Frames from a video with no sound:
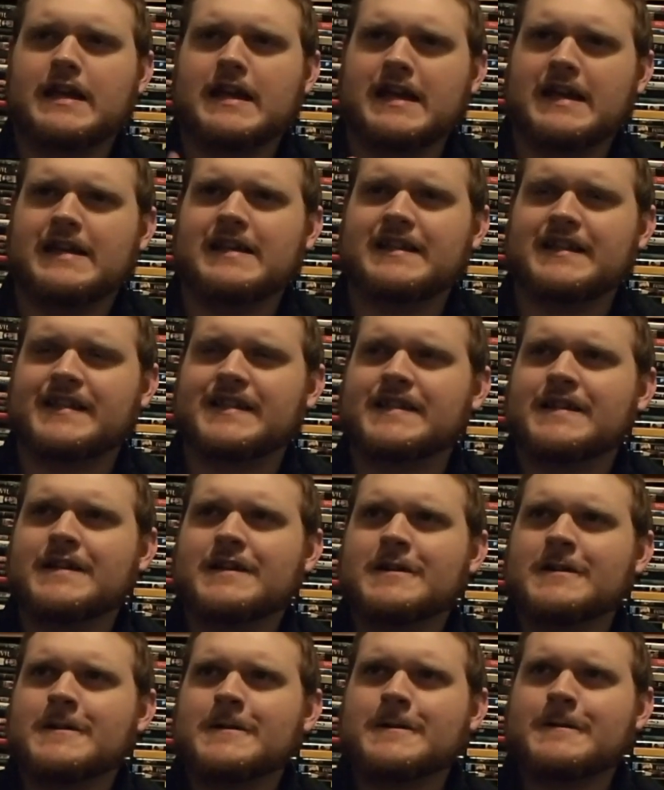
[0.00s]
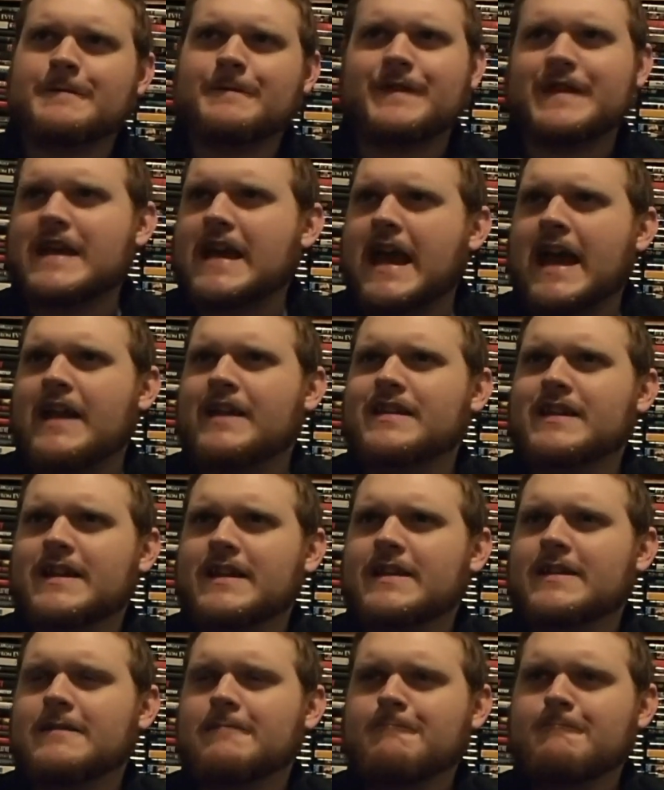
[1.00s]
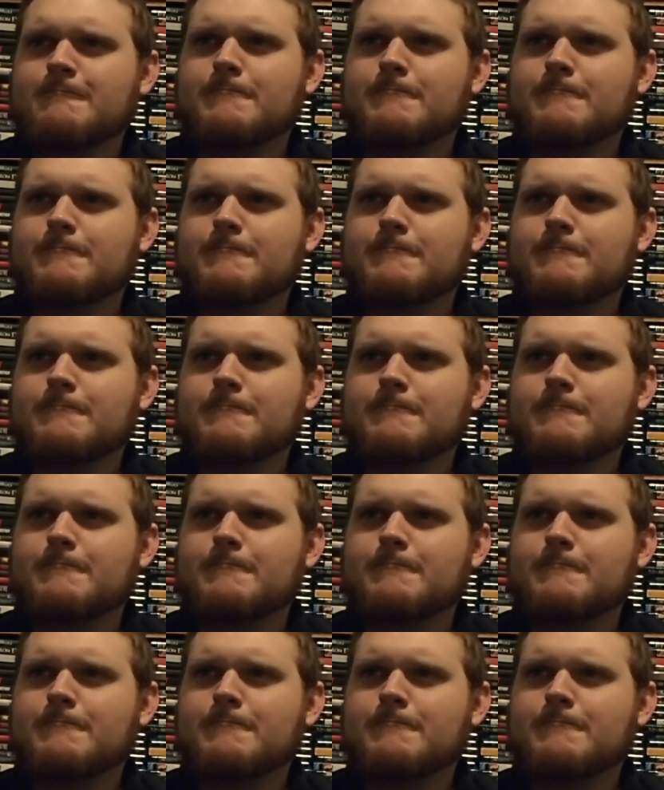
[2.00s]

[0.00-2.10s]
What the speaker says: is the ending.